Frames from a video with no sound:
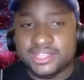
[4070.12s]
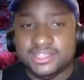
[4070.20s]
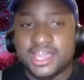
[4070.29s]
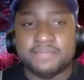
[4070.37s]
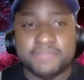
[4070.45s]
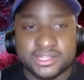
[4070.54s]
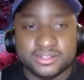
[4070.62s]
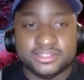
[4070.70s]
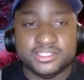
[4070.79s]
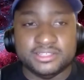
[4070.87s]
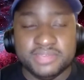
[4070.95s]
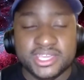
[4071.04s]
got better to
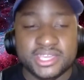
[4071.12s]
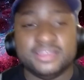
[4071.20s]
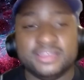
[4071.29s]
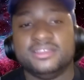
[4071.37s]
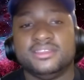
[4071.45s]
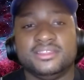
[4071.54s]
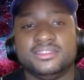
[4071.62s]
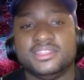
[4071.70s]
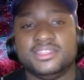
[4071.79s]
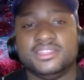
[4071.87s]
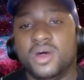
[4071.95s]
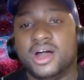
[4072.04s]
me than
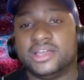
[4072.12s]
The Walking Dead.